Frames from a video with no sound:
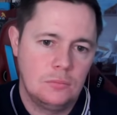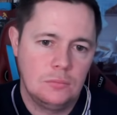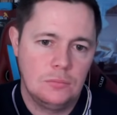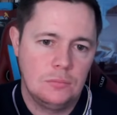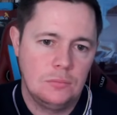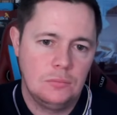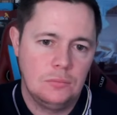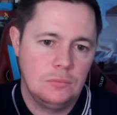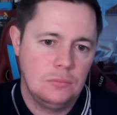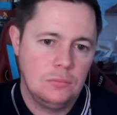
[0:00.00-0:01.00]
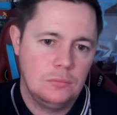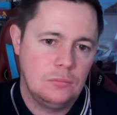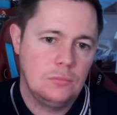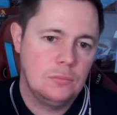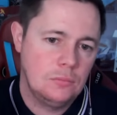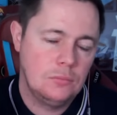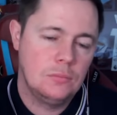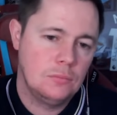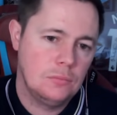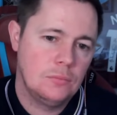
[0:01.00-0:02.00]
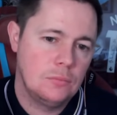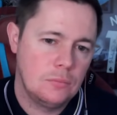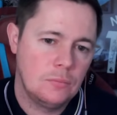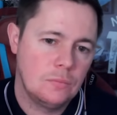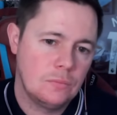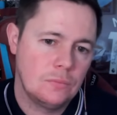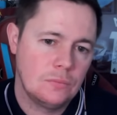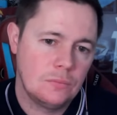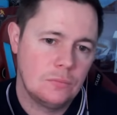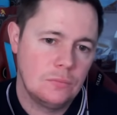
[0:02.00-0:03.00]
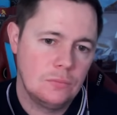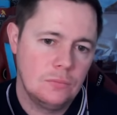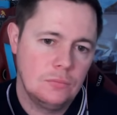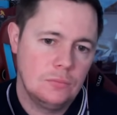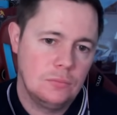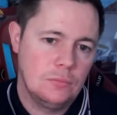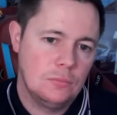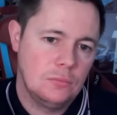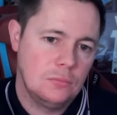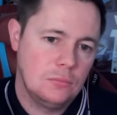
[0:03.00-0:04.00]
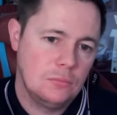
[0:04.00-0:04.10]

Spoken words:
(silent)